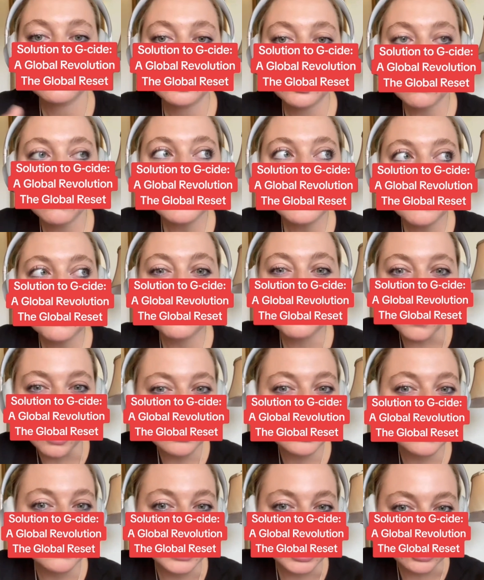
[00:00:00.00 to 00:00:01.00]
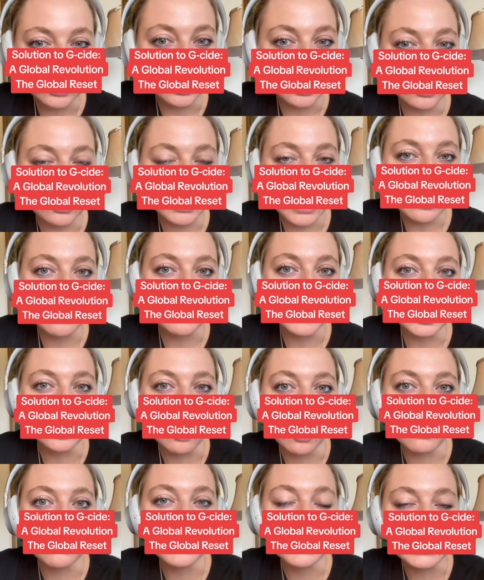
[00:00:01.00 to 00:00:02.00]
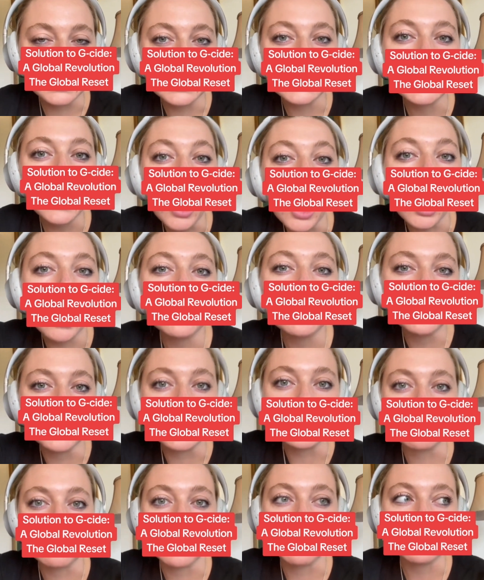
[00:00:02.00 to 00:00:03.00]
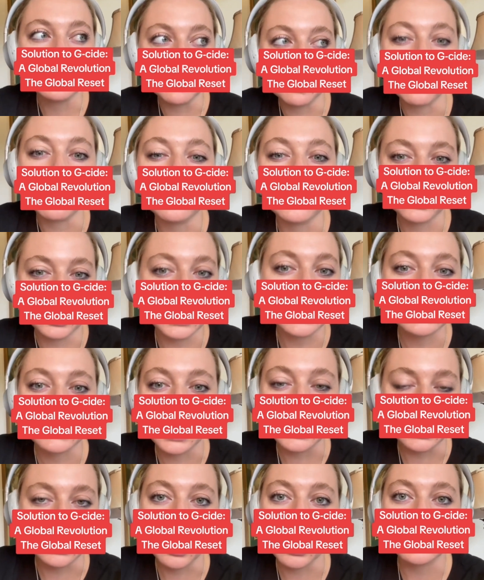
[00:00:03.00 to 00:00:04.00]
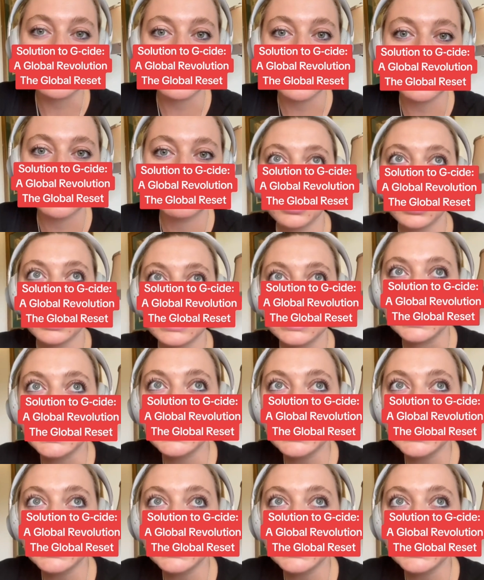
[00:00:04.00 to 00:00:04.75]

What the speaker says: what the fuck do we do now that we know that nearly half of Israel support the genocide in Gaza? Nearly